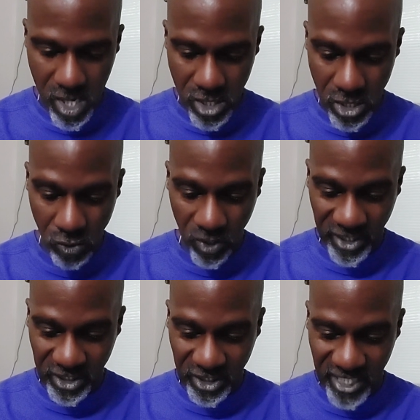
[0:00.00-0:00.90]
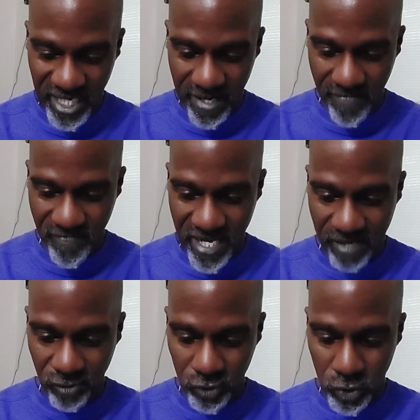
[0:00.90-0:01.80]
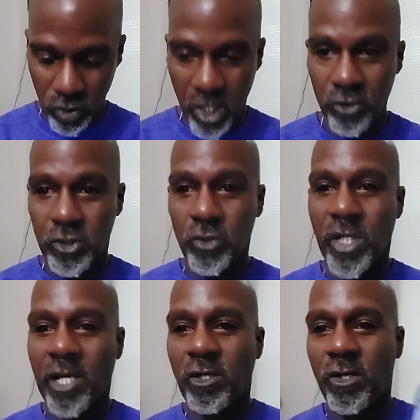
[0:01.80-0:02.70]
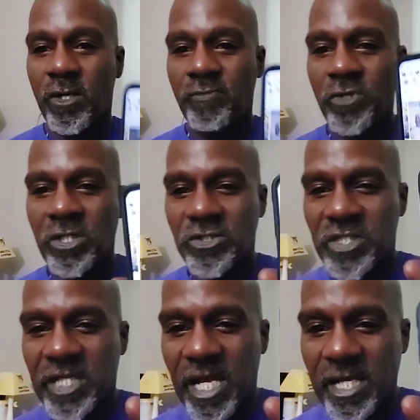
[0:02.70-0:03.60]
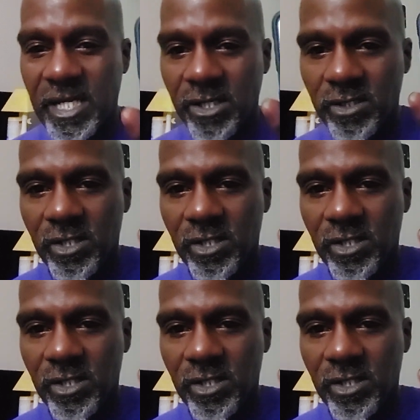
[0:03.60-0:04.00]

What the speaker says: You want to then be able to go to it. I don't know if you can see that here.